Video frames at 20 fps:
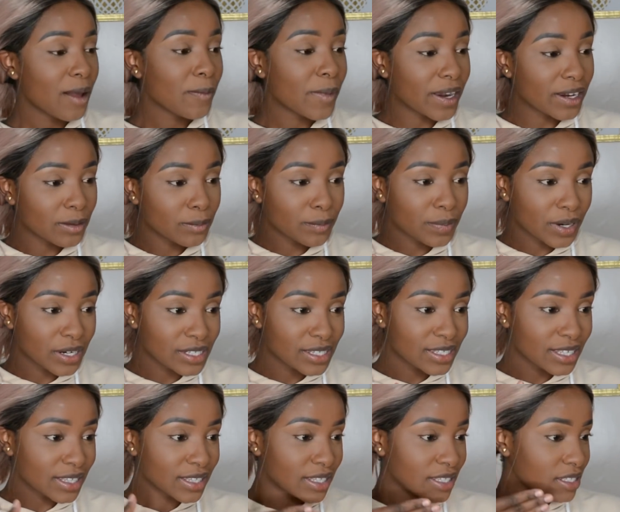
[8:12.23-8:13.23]
But in
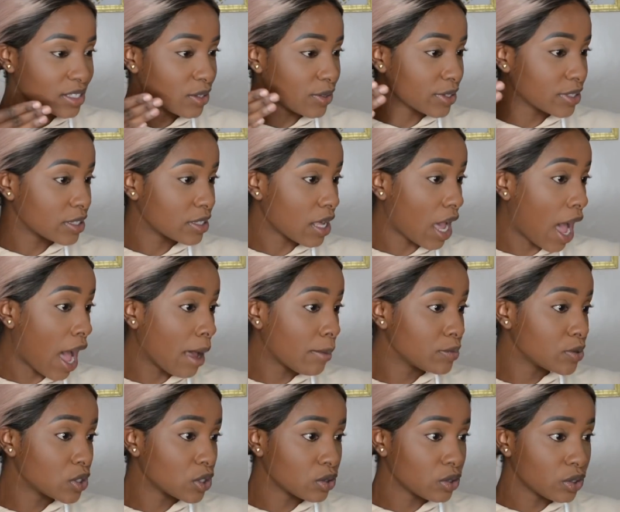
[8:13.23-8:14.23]
person, this looks
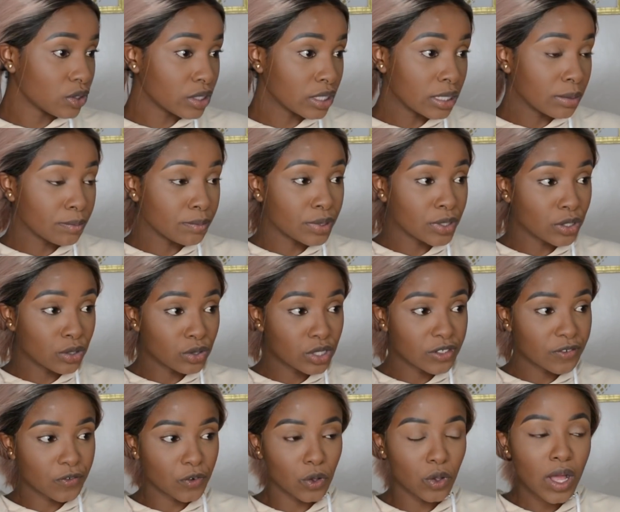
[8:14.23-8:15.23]
absolutely
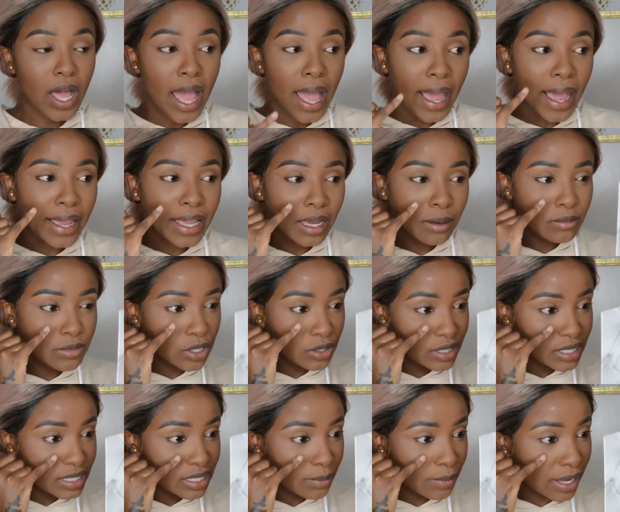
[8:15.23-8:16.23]
beautiful. I am
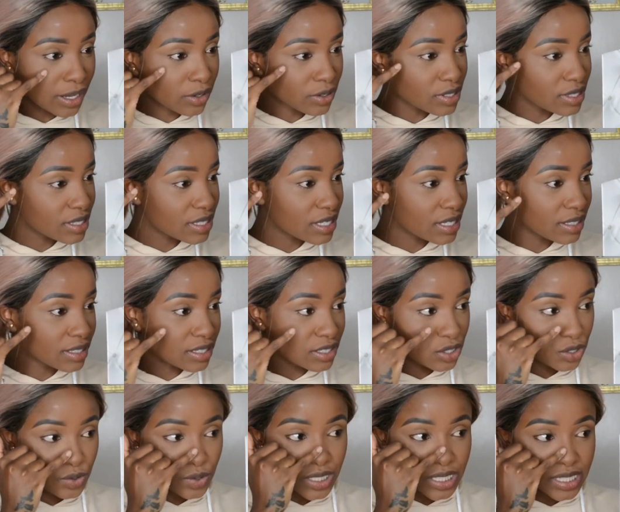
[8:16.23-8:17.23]
noticing my concealer
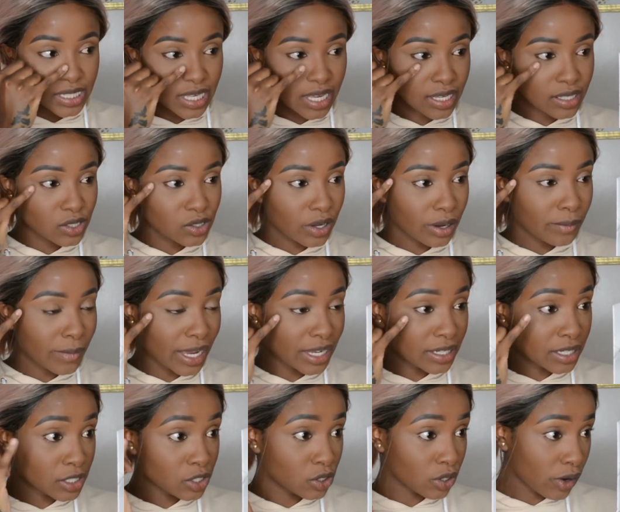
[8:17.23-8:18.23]
is creasing, so I
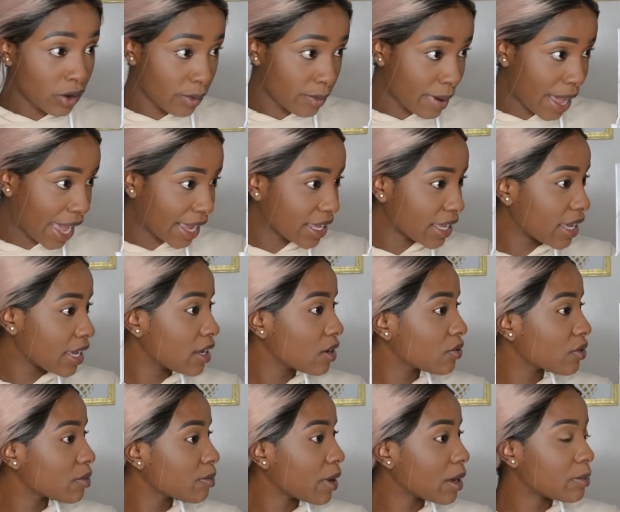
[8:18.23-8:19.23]
might need to go back
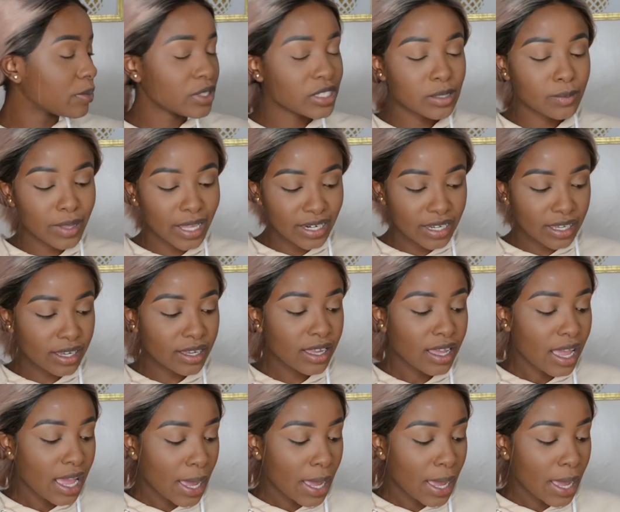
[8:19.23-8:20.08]
in with my beauty blender.